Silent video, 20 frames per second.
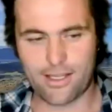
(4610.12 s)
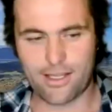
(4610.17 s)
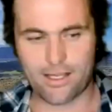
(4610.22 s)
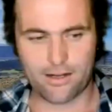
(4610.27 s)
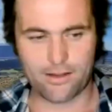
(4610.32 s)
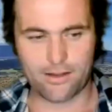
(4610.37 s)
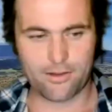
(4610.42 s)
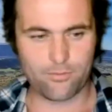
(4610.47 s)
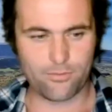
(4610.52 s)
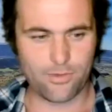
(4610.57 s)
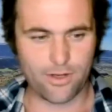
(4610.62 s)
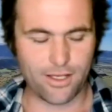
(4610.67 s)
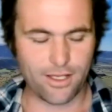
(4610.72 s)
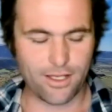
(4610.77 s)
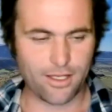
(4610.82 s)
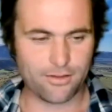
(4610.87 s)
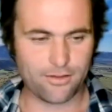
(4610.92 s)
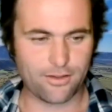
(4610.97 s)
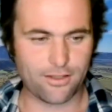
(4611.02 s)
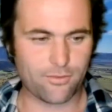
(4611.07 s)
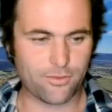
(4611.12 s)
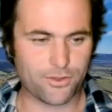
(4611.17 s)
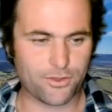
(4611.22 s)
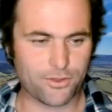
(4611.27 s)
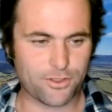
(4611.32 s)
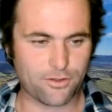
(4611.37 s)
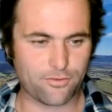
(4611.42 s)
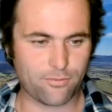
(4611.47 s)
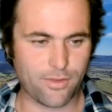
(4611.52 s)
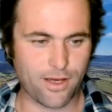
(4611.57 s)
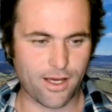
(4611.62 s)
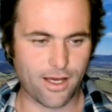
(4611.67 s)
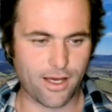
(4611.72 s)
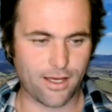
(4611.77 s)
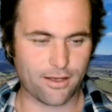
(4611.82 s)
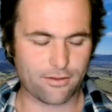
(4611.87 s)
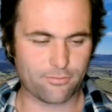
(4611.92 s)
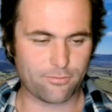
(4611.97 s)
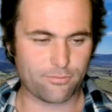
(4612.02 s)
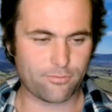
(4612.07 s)
out of my head the image of
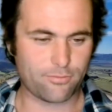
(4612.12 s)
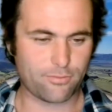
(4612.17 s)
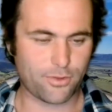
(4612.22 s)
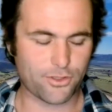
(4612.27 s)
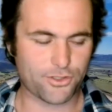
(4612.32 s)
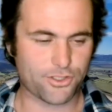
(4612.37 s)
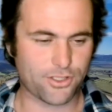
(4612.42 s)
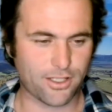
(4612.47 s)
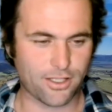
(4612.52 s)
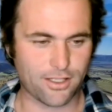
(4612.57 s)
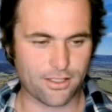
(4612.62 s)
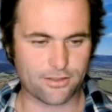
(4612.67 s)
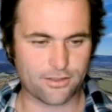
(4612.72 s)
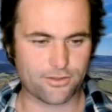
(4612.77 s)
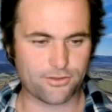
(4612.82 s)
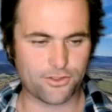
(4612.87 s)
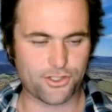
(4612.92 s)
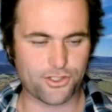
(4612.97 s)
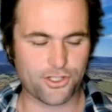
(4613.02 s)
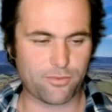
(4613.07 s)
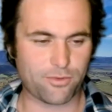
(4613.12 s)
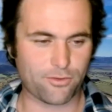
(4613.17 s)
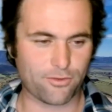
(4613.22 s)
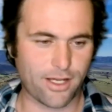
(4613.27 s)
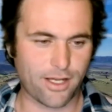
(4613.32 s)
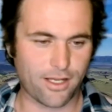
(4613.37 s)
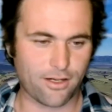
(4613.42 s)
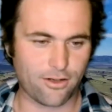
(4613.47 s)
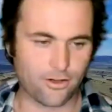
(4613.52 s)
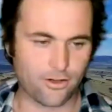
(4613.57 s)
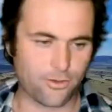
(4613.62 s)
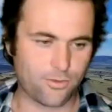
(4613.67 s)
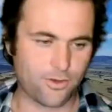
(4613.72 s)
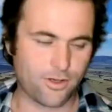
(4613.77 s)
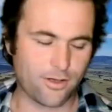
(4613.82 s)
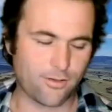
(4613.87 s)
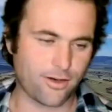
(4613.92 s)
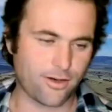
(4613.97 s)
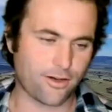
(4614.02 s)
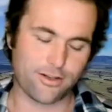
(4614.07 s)
Mark pushing his sheep around like a
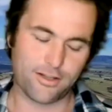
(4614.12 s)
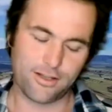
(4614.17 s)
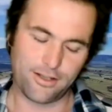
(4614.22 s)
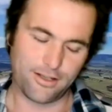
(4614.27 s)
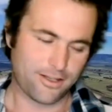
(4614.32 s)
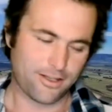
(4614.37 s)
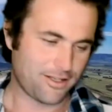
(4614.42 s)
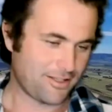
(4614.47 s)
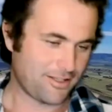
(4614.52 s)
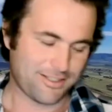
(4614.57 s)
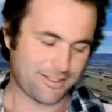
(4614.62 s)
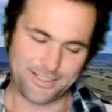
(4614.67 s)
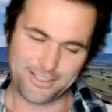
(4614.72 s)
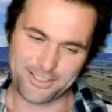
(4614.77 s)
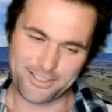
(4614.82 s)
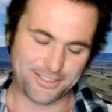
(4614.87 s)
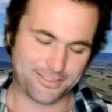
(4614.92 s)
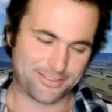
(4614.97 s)
wheelbarrow. I just